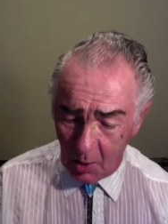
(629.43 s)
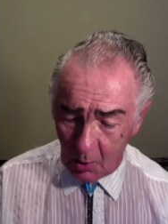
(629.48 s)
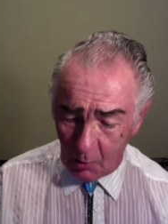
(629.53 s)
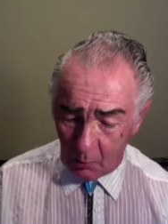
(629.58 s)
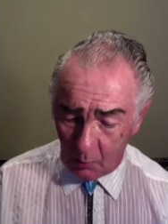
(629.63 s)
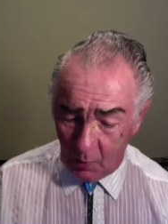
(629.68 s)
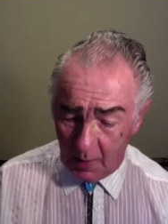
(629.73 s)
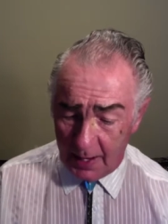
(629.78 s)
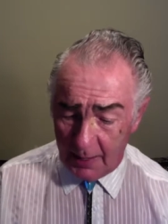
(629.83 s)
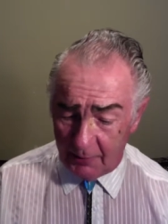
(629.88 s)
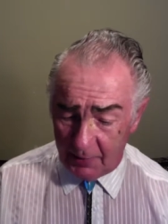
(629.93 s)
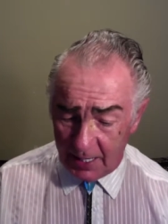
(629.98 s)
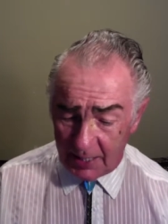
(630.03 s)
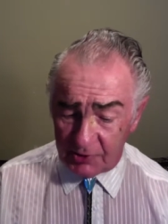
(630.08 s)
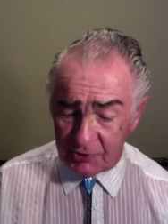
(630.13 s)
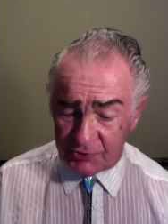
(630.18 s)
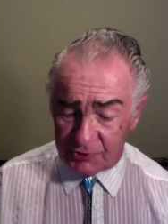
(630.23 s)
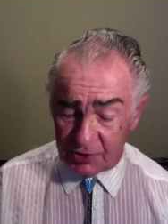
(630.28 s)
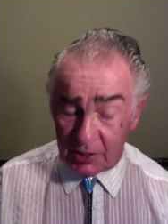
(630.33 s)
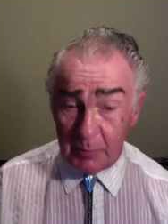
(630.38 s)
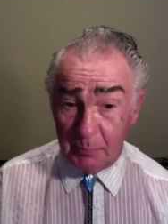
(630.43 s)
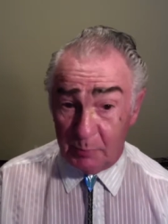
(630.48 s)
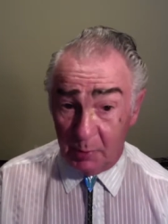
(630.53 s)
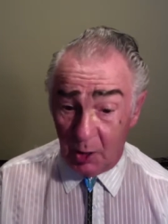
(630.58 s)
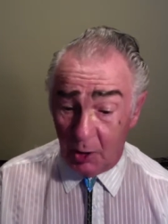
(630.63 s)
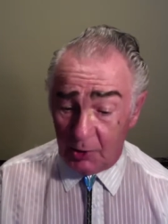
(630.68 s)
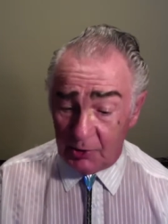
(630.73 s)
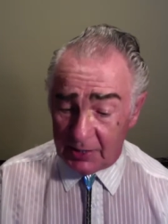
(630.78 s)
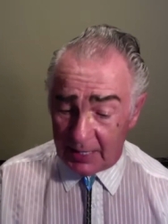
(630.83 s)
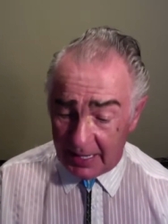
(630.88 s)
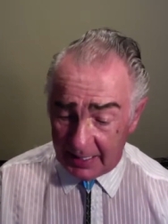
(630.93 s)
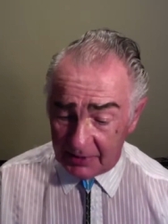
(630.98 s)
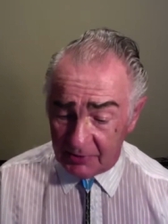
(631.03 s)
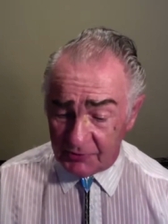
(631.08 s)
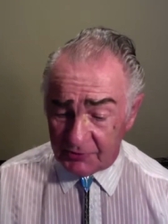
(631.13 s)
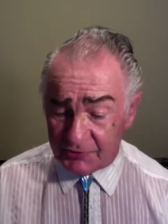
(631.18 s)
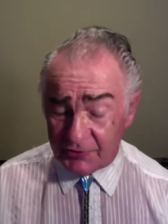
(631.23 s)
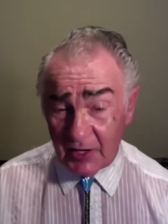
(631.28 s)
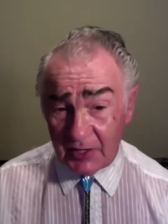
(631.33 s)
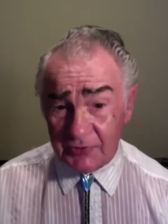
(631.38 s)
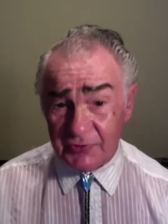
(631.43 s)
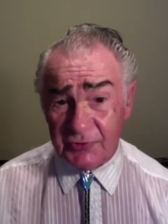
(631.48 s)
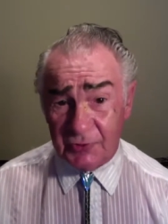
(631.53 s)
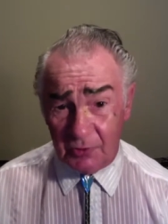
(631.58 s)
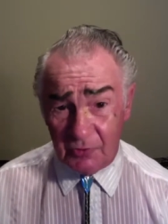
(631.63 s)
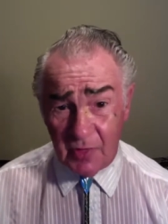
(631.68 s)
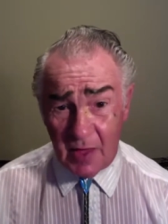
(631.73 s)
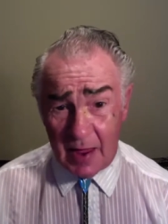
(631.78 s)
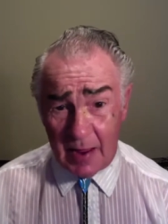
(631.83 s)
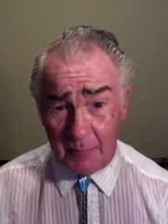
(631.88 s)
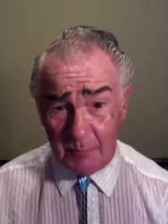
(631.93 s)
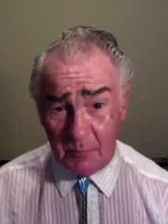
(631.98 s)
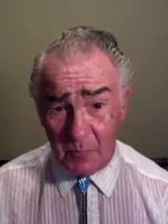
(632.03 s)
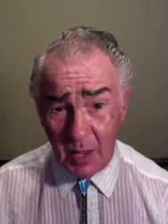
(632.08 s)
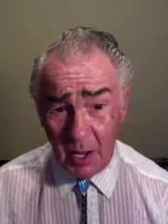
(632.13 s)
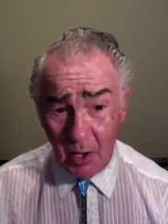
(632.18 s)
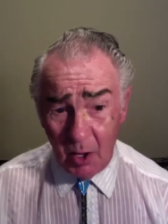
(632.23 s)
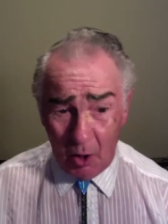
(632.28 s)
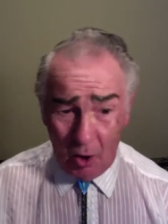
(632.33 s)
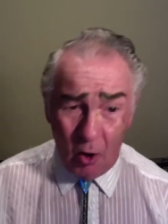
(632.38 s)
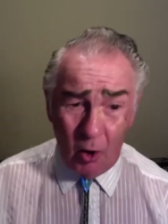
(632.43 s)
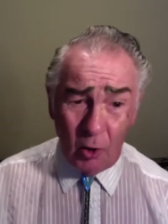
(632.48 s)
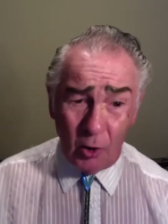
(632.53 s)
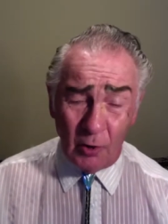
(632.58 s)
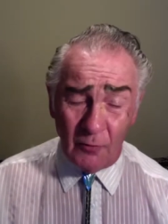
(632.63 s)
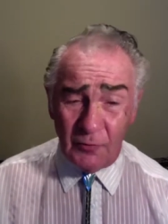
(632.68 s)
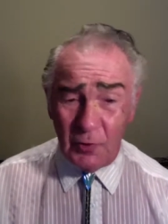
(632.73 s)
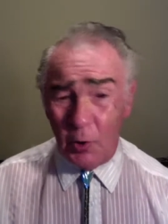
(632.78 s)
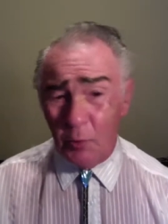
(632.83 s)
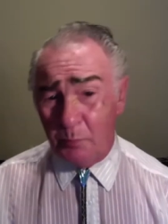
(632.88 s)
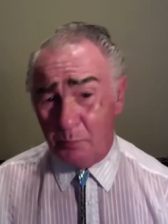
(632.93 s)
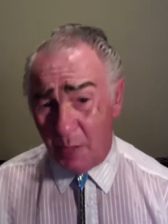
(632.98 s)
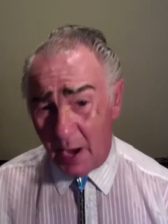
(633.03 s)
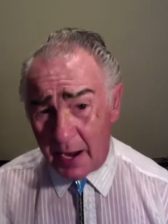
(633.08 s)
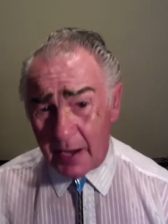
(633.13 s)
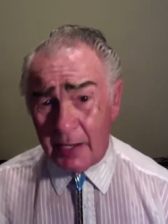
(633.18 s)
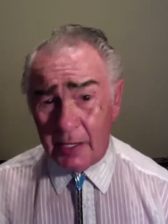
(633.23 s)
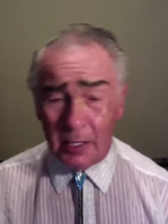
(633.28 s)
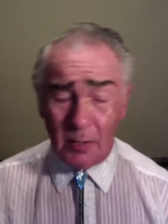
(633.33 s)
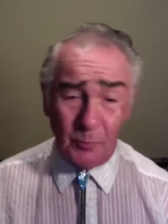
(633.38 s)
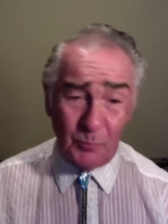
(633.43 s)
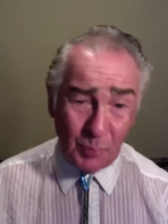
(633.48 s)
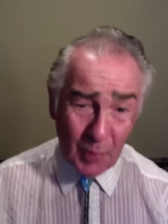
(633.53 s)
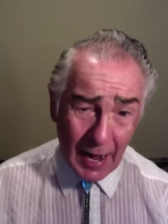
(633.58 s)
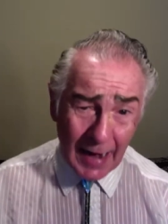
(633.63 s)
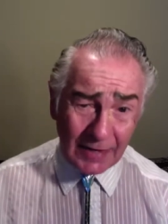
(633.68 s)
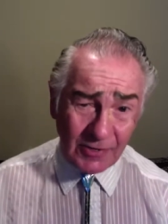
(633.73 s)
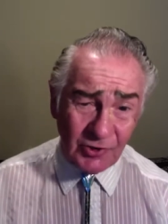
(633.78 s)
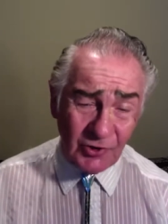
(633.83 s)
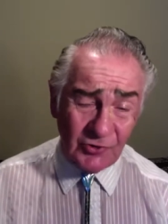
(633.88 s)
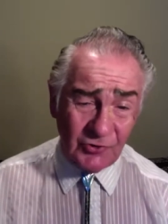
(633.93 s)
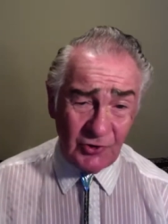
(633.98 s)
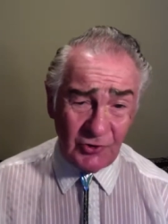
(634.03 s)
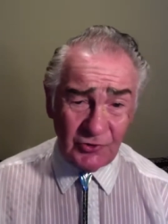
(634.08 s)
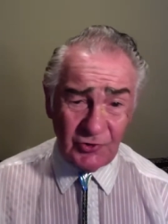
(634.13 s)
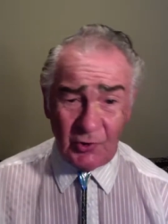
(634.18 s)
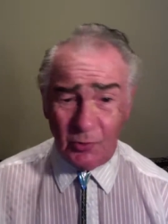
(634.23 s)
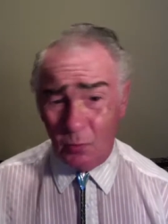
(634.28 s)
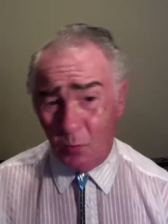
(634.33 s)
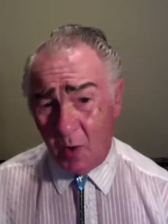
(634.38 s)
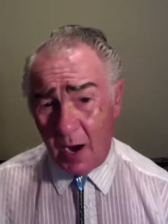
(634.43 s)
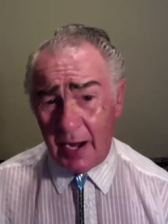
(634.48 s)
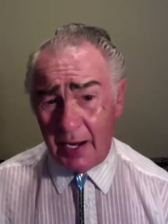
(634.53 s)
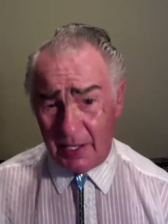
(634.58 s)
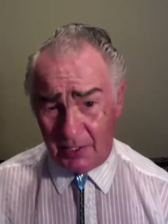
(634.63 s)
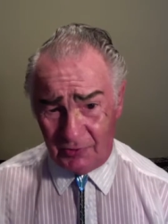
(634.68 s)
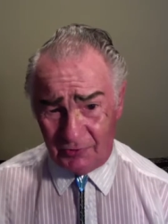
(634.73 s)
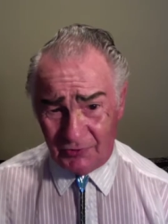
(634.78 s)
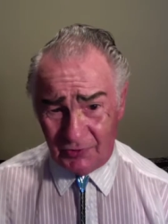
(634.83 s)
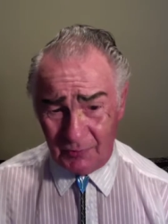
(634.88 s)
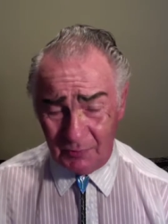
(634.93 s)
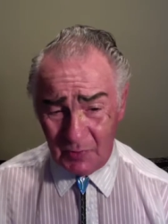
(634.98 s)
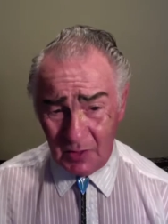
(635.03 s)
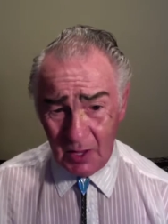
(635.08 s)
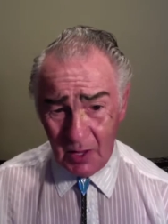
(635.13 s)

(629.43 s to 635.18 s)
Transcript: wherein she burned incense to them, all of your pagan practices and ways.